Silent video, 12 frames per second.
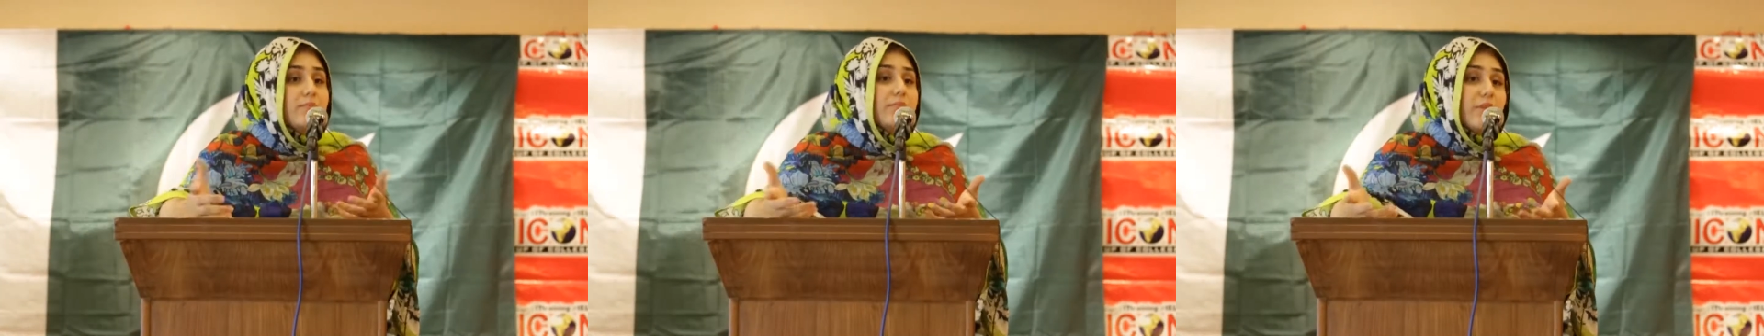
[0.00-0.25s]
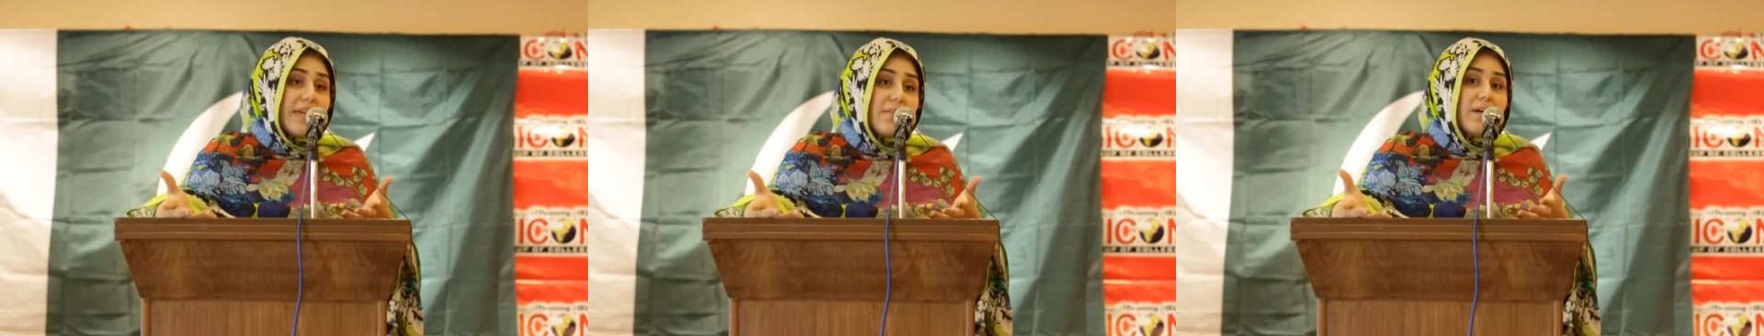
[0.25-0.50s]

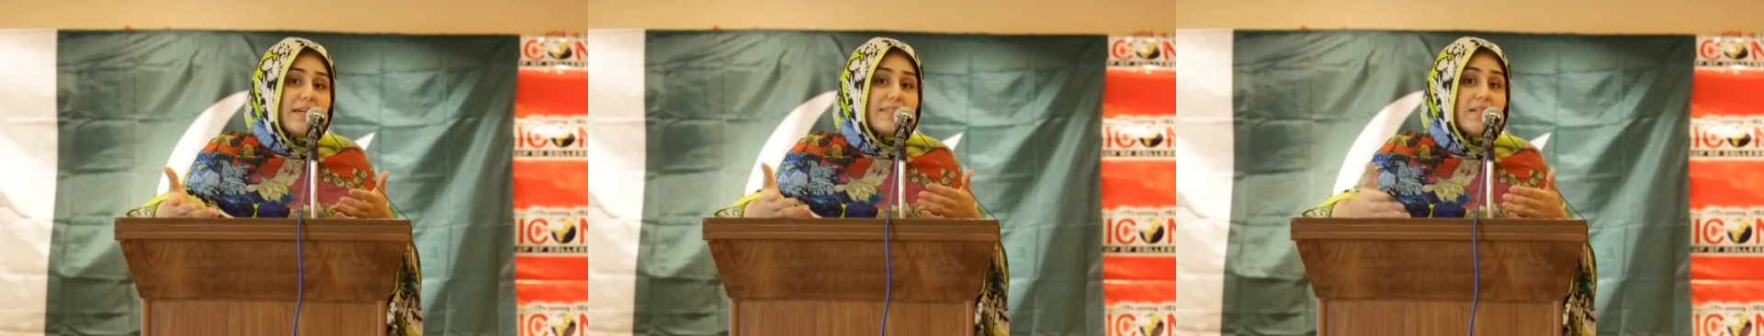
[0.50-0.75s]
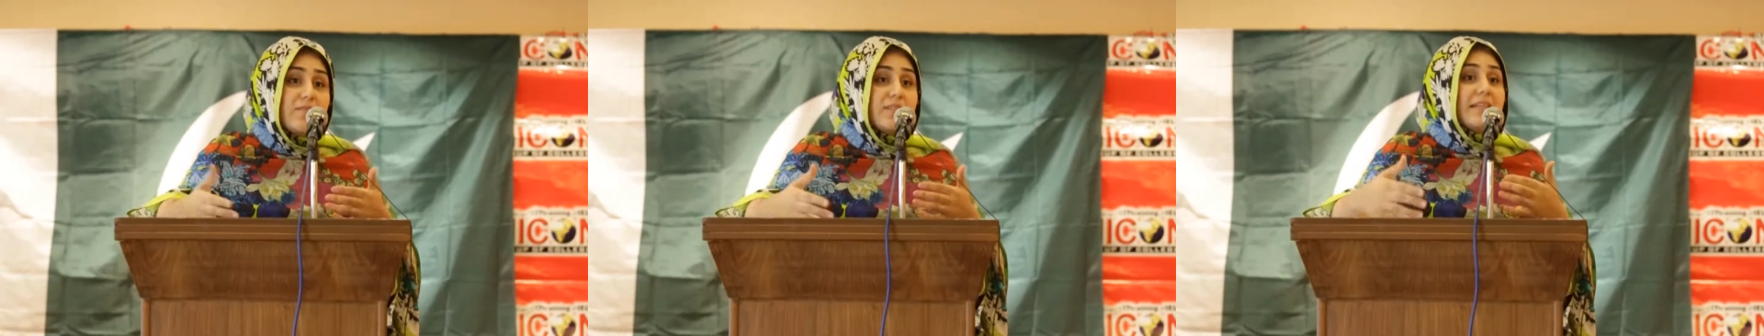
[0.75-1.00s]
redeem
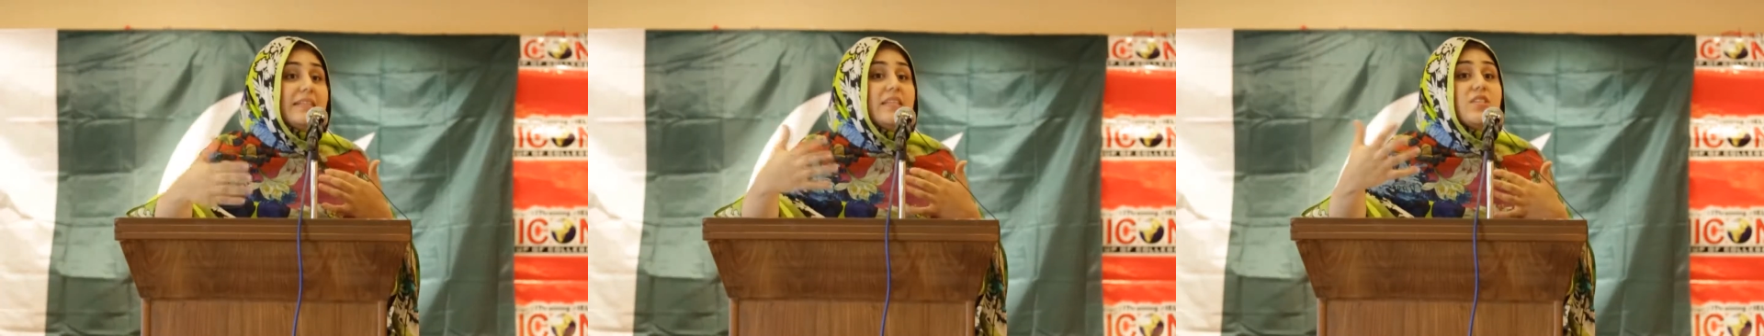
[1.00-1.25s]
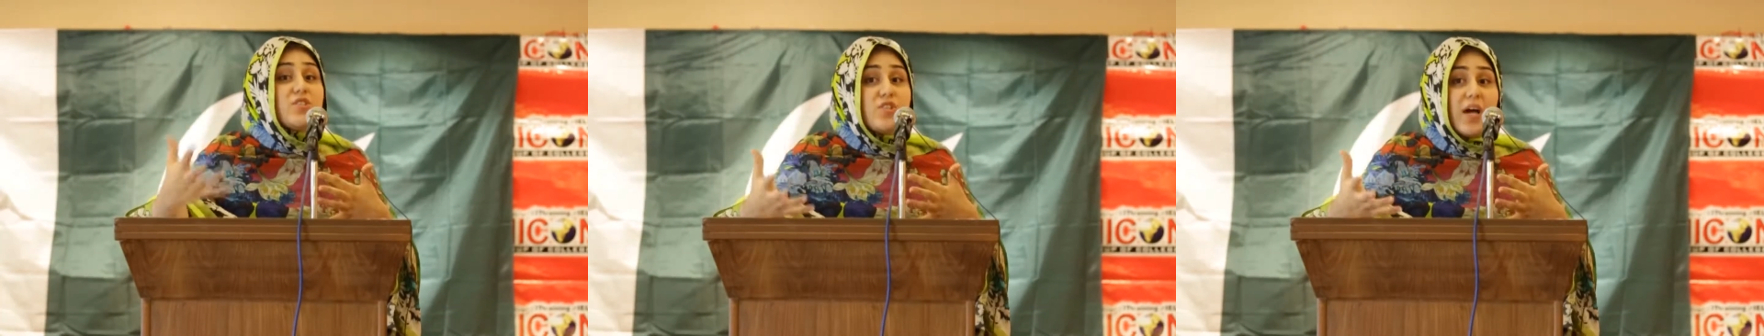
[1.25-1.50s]
ourselves and at
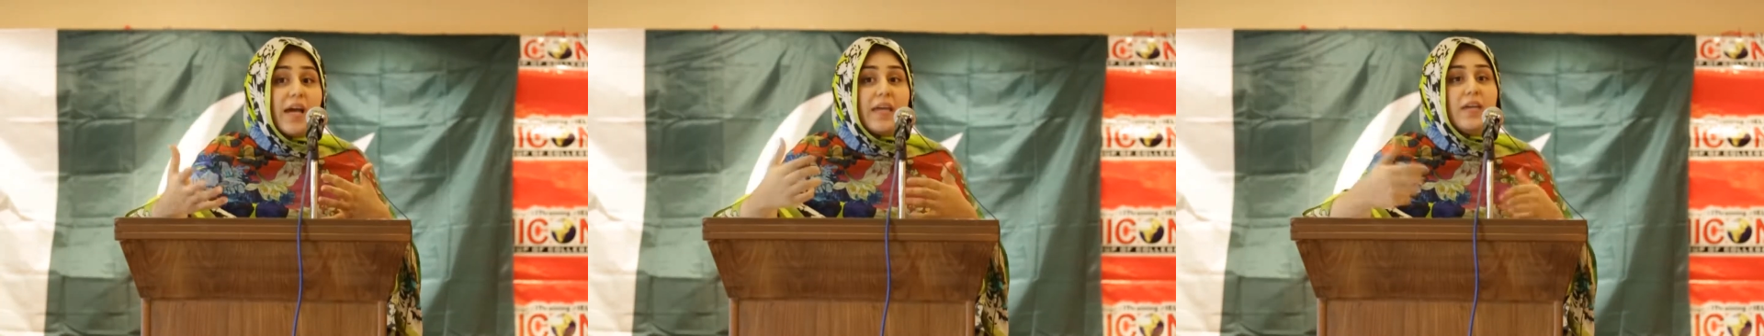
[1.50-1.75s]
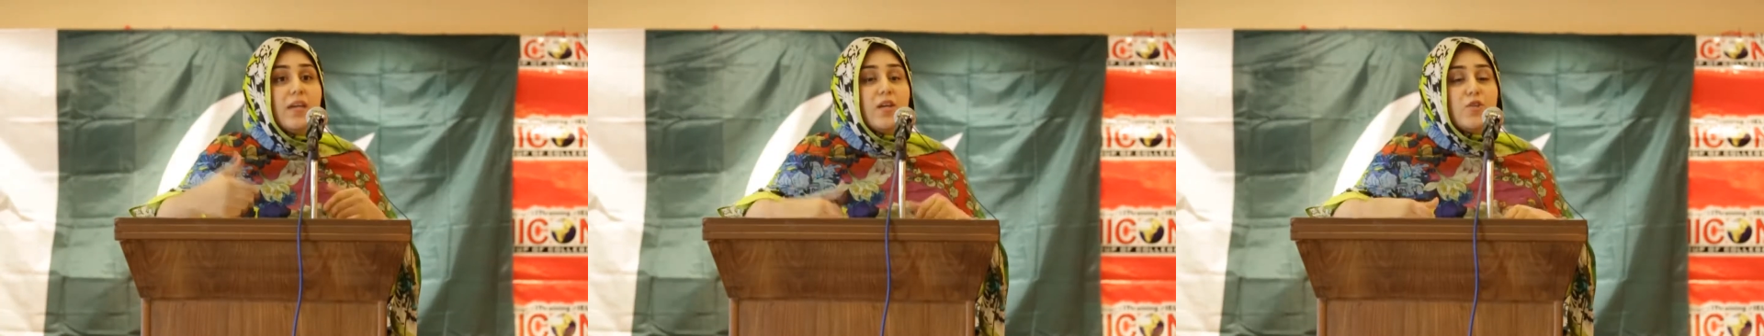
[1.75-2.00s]
least
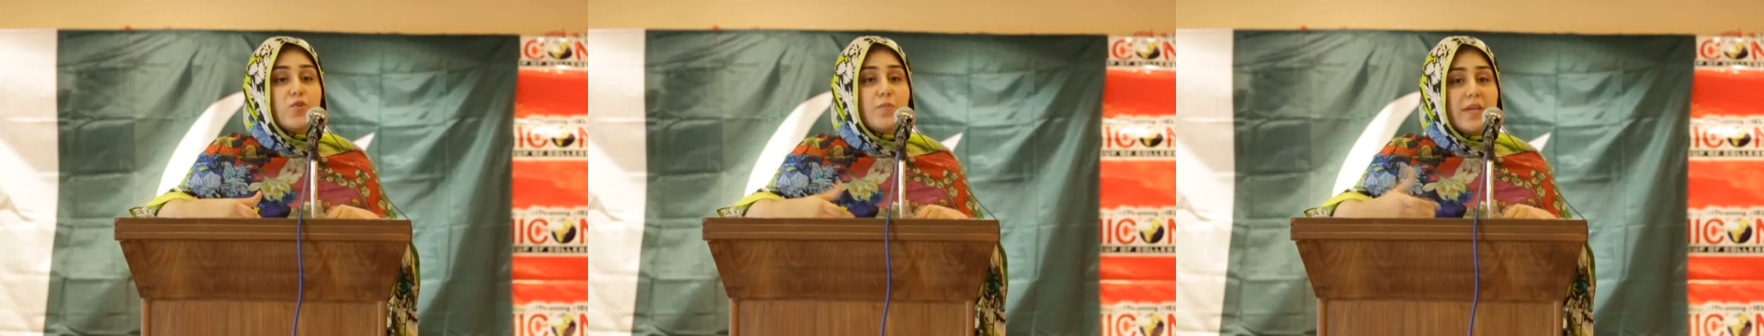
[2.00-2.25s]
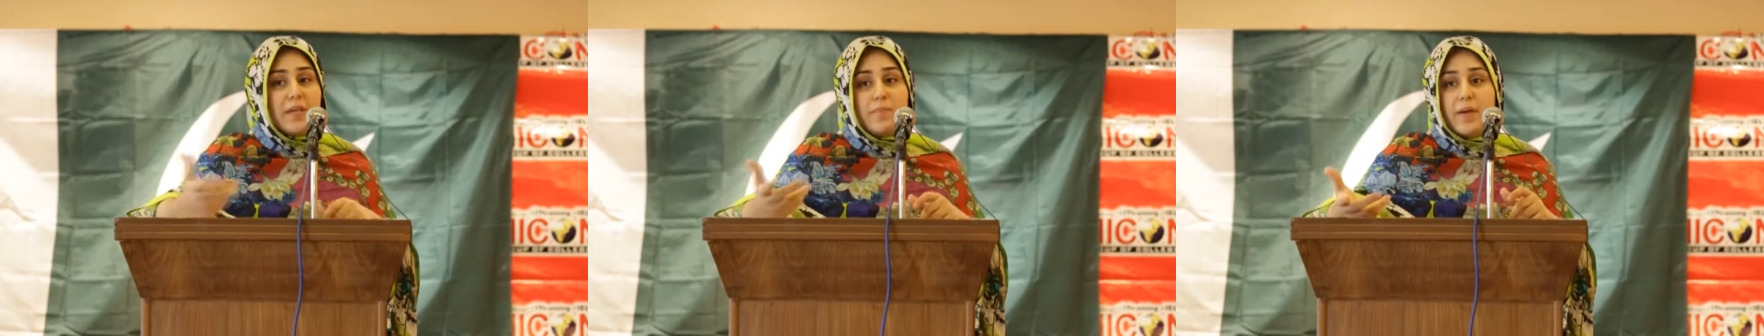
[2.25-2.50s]
try to
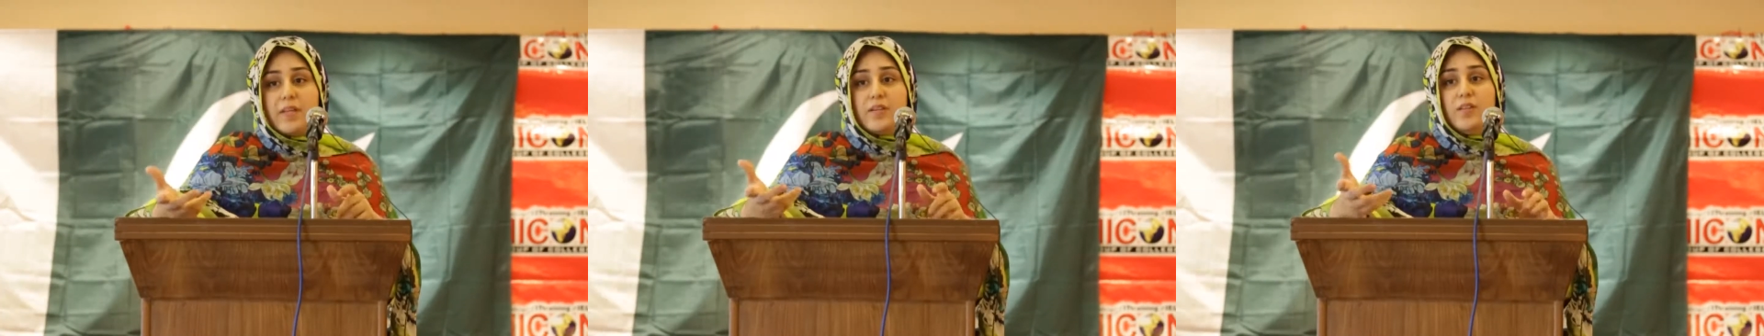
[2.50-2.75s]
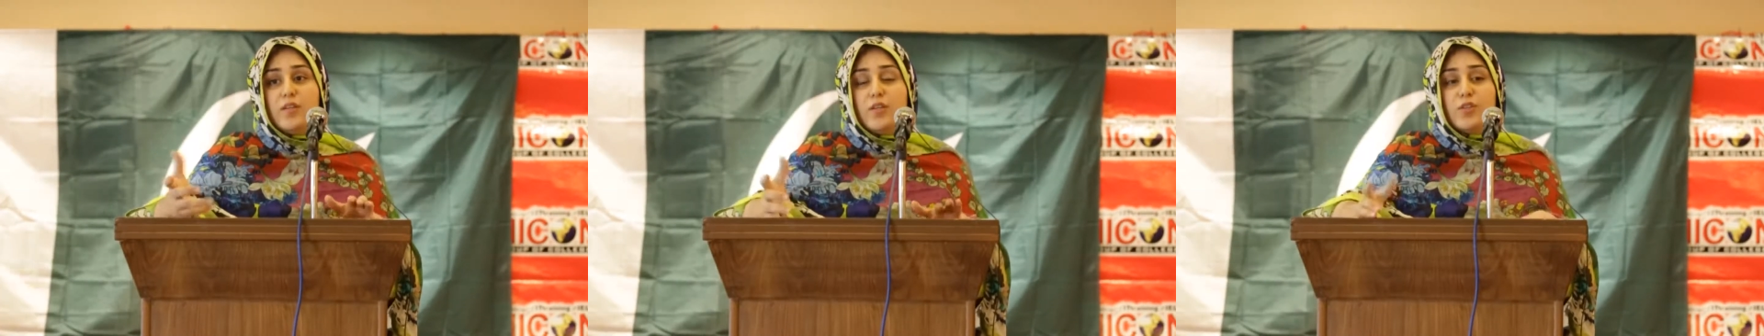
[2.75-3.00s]
make it better.